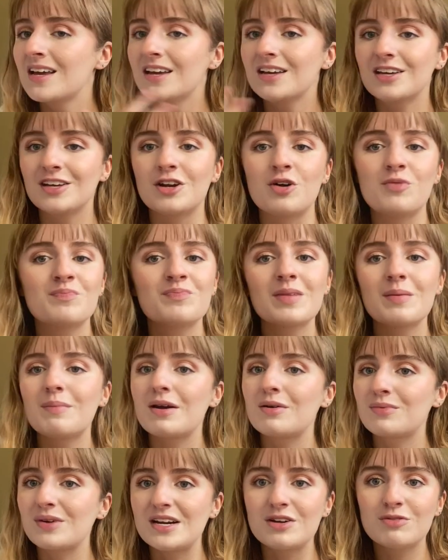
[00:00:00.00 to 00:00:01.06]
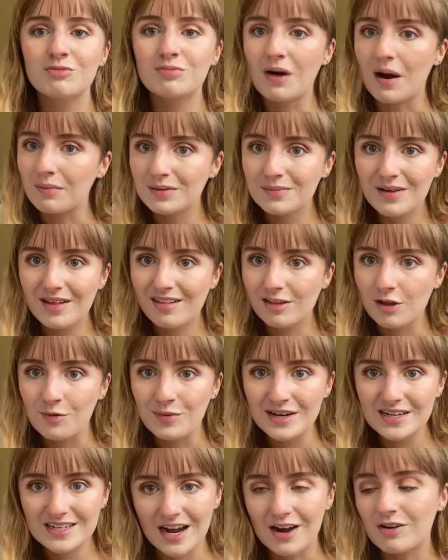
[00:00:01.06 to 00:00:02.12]
you know, my reading will probably be
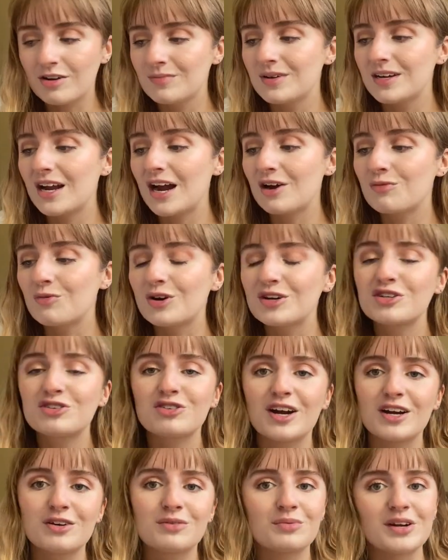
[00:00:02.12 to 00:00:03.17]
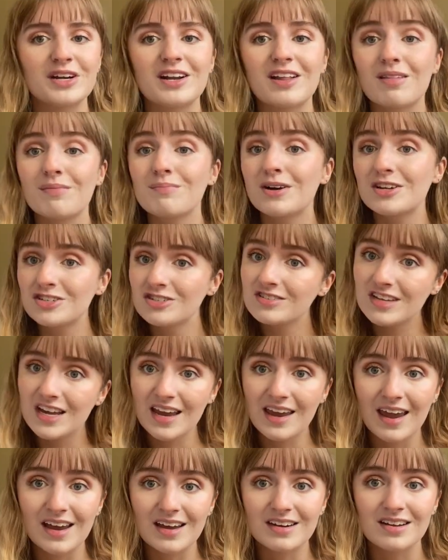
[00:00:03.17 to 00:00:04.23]
slowing down a bit, I want to try to read as much as I
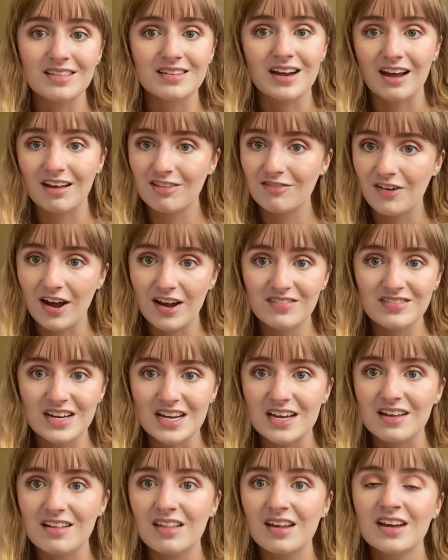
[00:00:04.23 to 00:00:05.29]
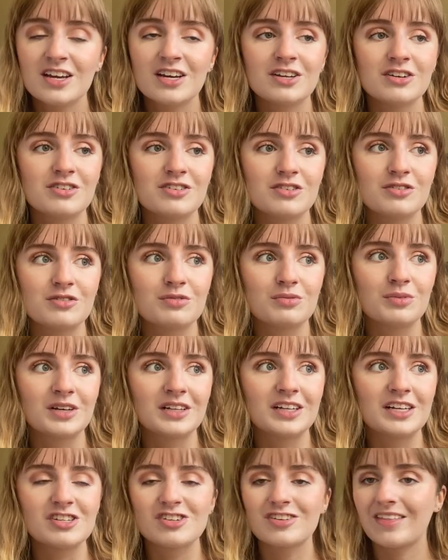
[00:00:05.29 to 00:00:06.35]
can in the next 5 days to
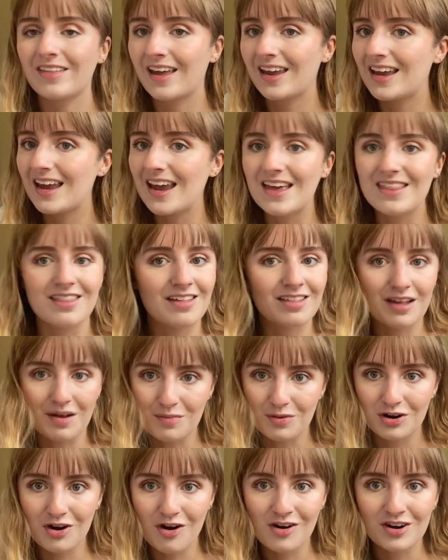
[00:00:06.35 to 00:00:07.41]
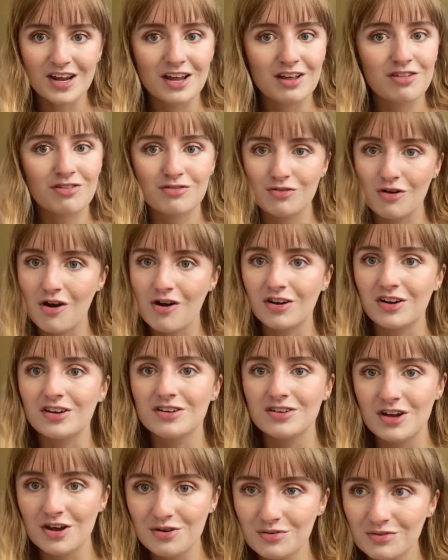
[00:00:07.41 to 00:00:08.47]
really just like end the summer on a strong
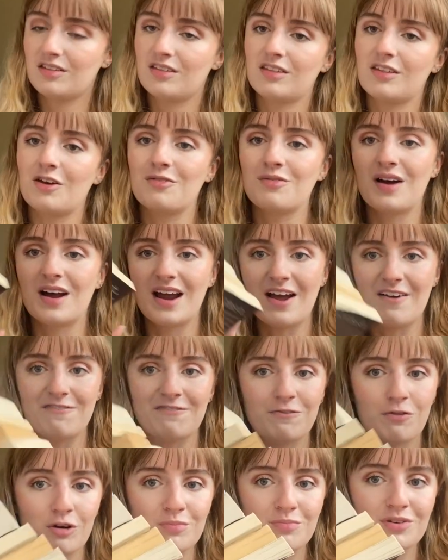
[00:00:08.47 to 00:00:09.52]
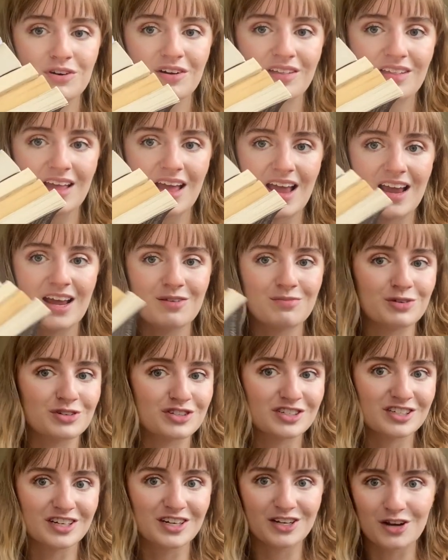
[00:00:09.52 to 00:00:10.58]
note. So I have 4 books and we're
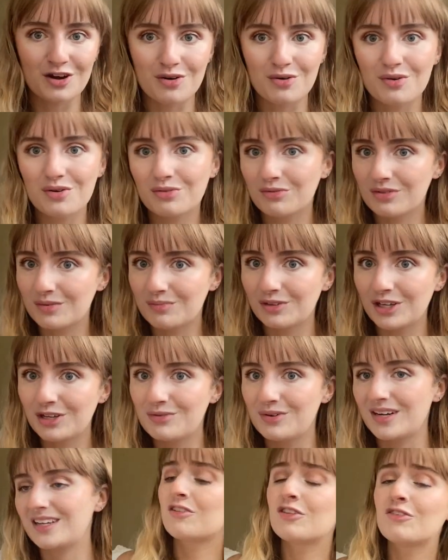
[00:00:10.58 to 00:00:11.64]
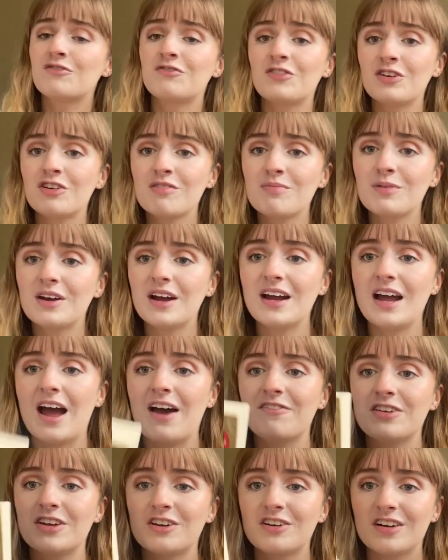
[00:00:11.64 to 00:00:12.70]
just gonna go through them really quick. The first book I have
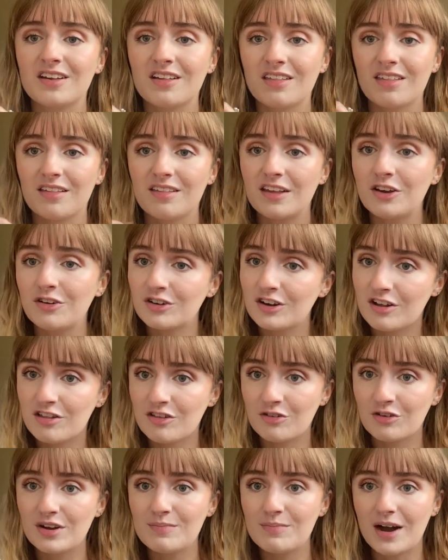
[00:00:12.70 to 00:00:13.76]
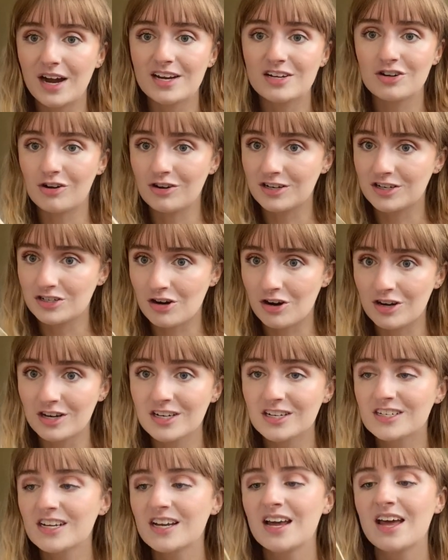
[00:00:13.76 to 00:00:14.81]
here is The Secret History by Donna Tartt.